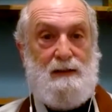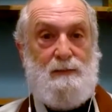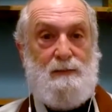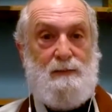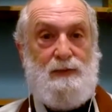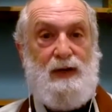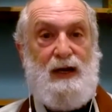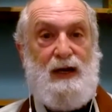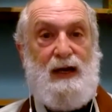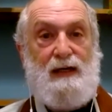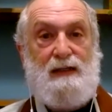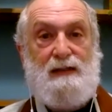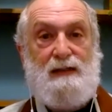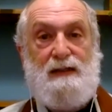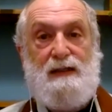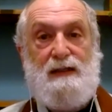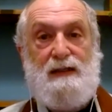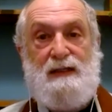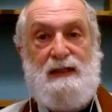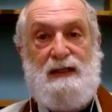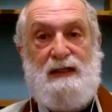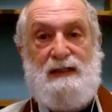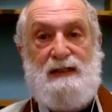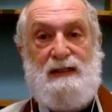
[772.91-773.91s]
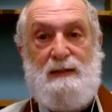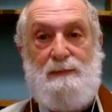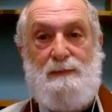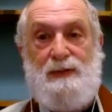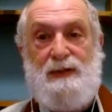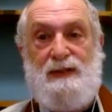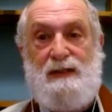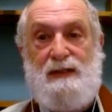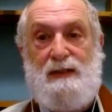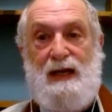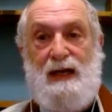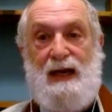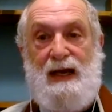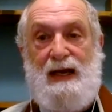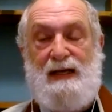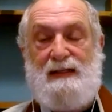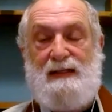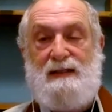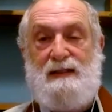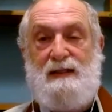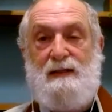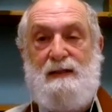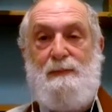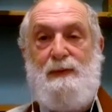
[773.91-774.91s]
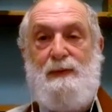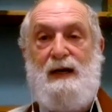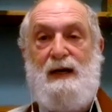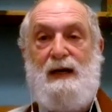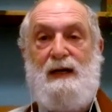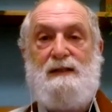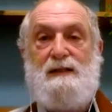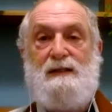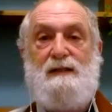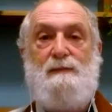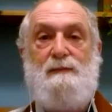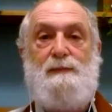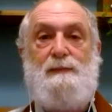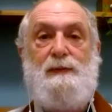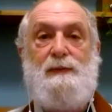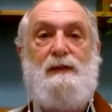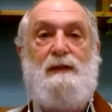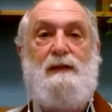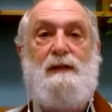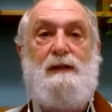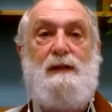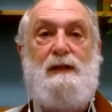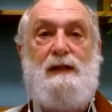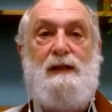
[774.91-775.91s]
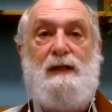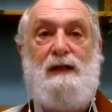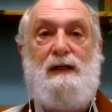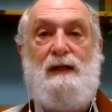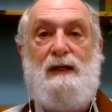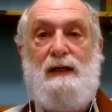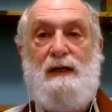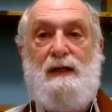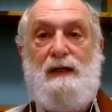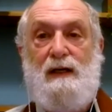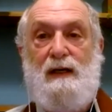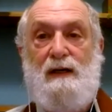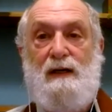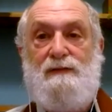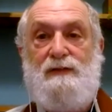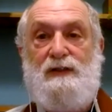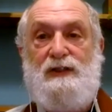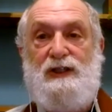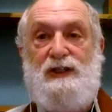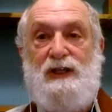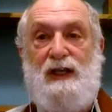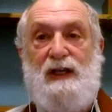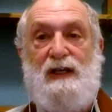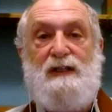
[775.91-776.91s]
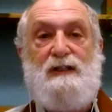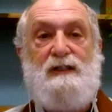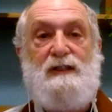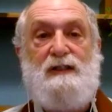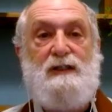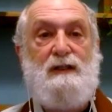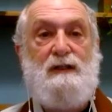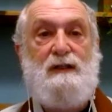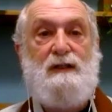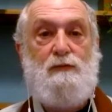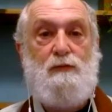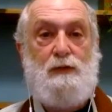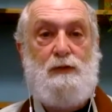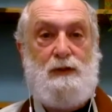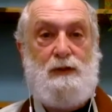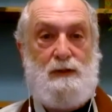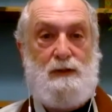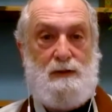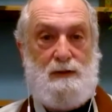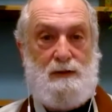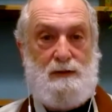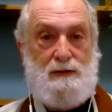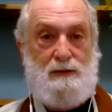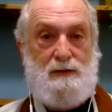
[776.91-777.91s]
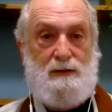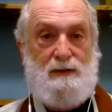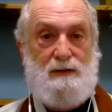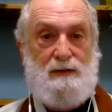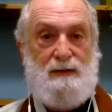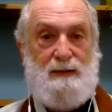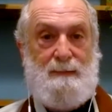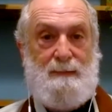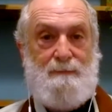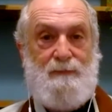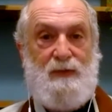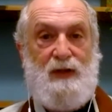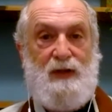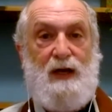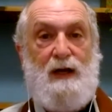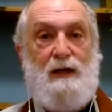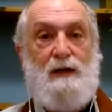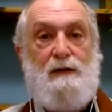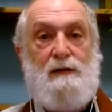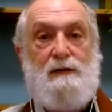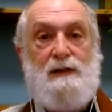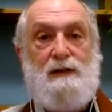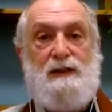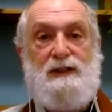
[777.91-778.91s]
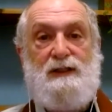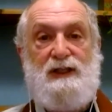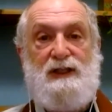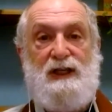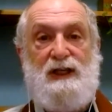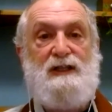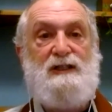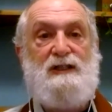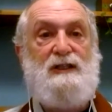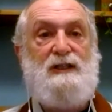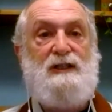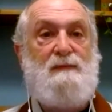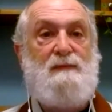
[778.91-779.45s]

Practice is a, has the possibility of changing the world, not only changing